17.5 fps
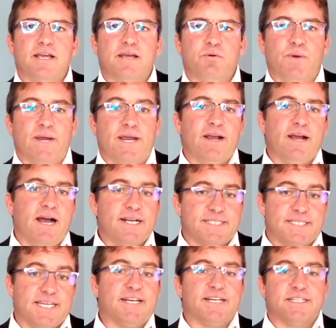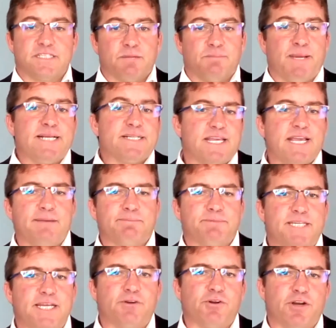where I said it's the best kept
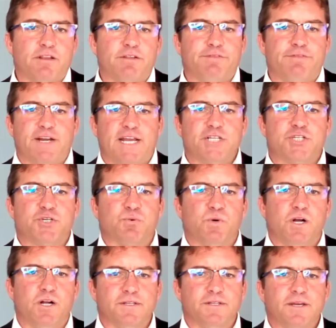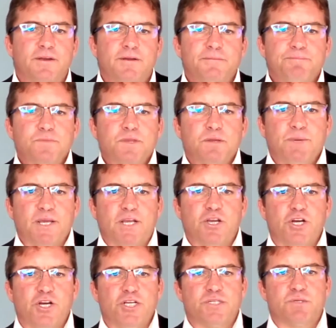secret in the financial world.
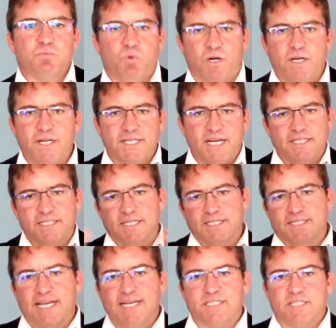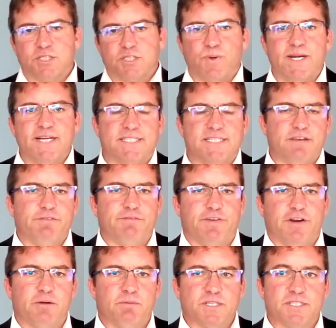Because what it does, it takes the 27
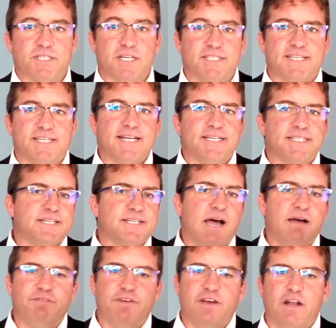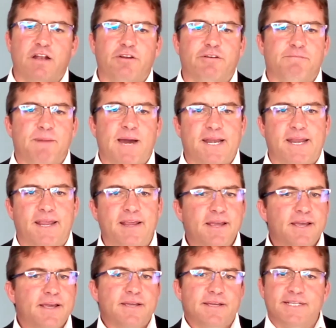variables. So it takes time value of money,
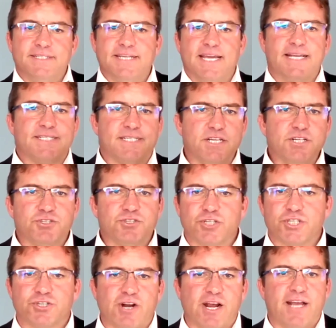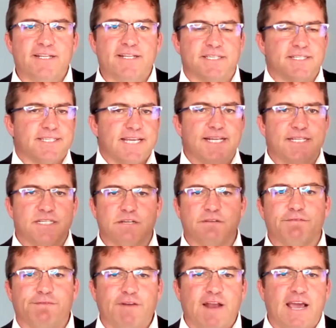it takes interest rates, it takes
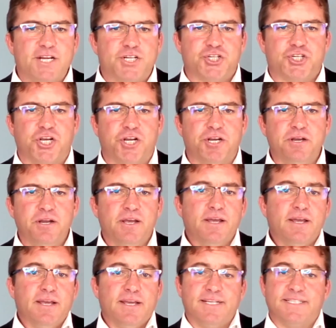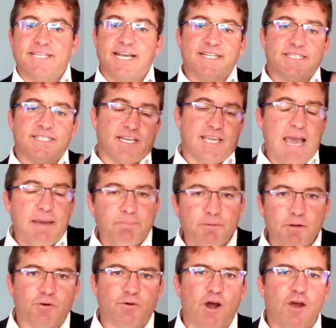inflation, it takes the
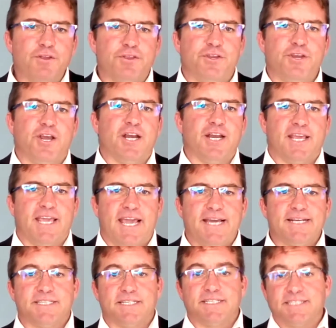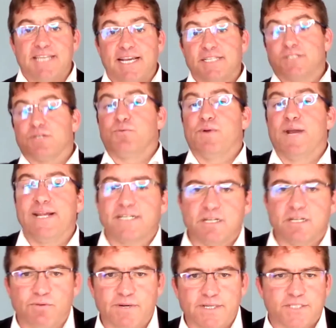capital growth you're going to get, it takes the
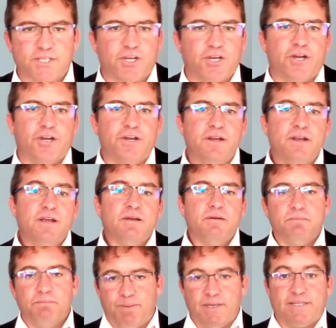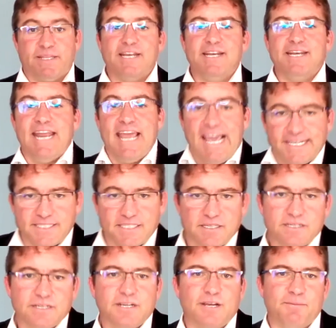rental return, but the net
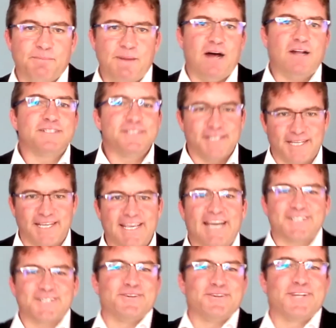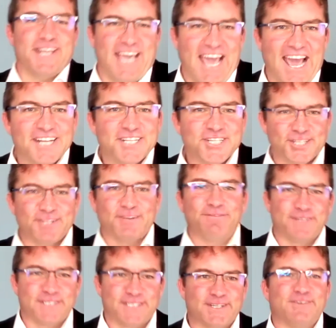amount, the cash on cash, the
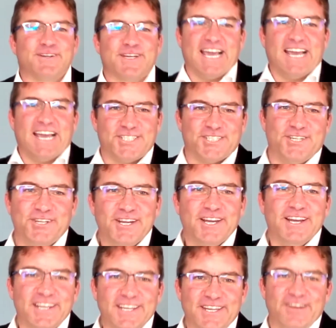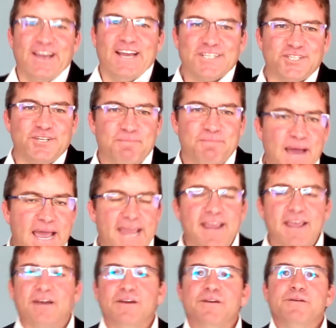physical cash you actually make,
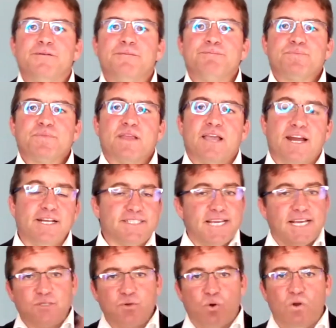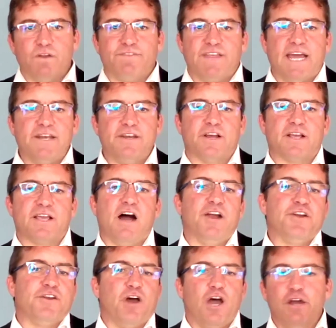And it takes all of that into
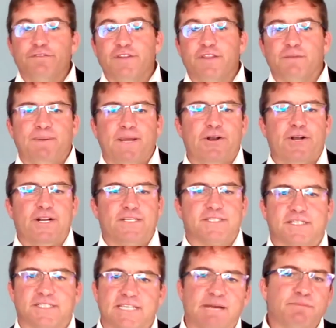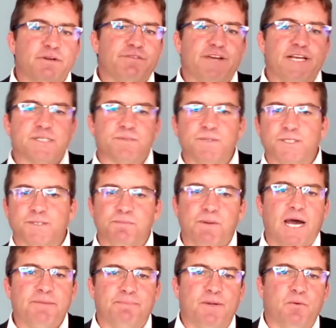account over the period. So some investments
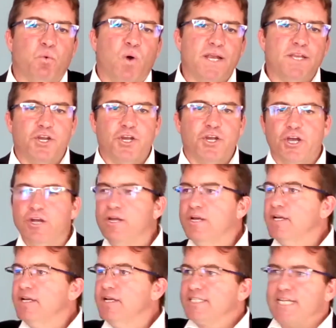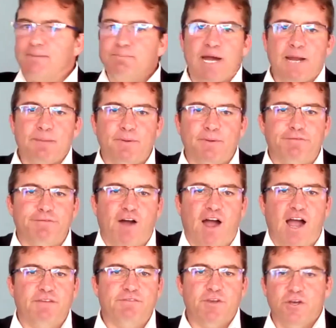might be 1 year, some might be
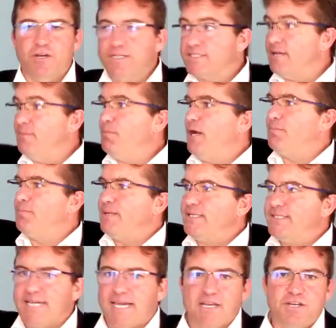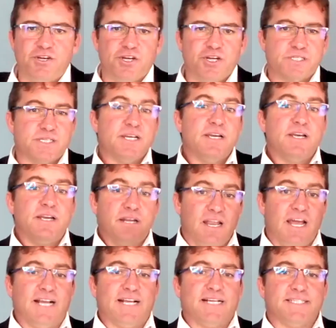5 years, some be 10 years.
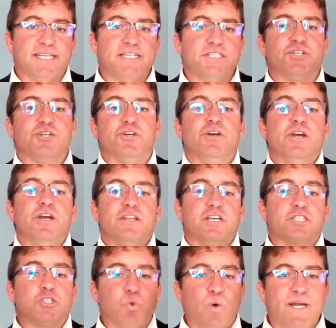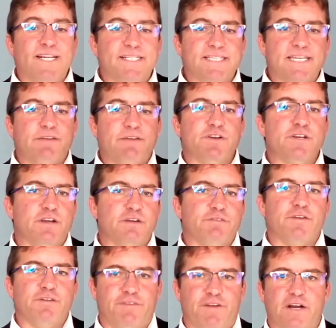Like I said to you, there's 27
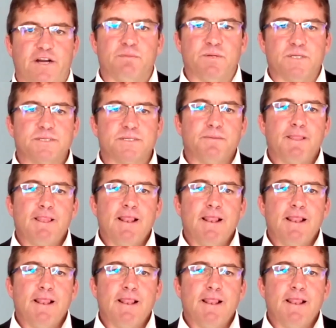different variables.